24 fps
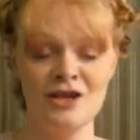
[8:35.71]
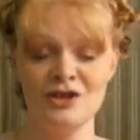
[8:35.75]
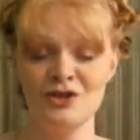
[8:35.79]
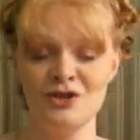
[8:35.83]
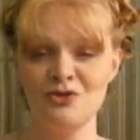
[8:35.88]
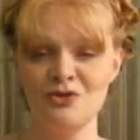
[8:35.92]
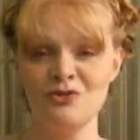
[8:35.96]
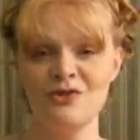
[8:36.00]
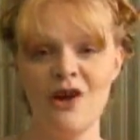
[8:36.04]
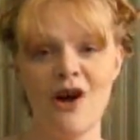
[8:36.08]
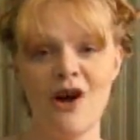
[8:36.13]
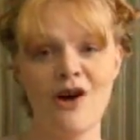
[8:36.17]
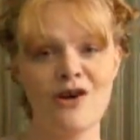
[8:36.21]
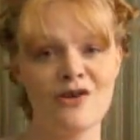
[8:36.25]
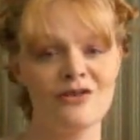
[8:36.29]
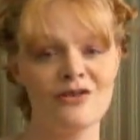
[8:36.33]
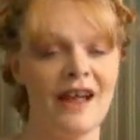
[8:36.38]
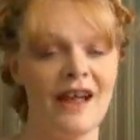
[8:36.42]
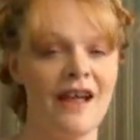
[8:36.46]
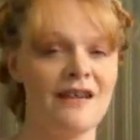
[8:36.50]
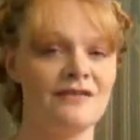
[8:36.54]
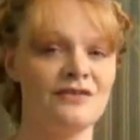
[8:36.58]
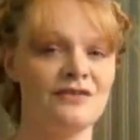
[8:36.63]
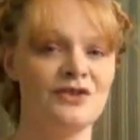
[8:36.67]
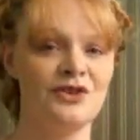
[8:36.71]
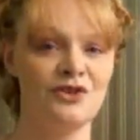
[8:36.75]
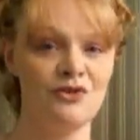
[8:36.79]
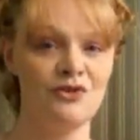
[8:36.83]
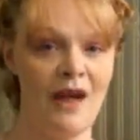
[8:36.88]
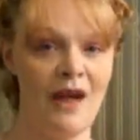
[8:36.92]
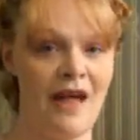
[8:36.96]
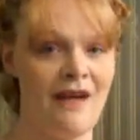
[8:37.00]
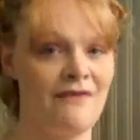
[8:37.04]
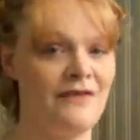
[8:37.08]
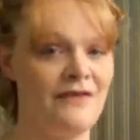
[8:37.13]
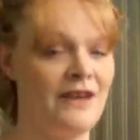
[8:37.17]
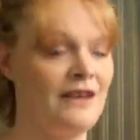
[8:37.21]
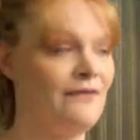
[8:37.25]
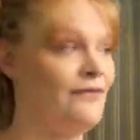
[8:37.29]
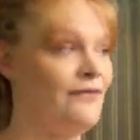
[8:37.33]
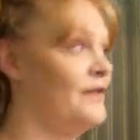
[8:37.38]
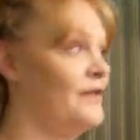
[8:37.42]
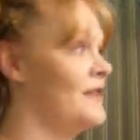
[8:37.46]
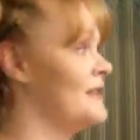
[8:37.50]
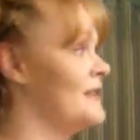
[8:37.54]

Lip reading: too long and too heavy for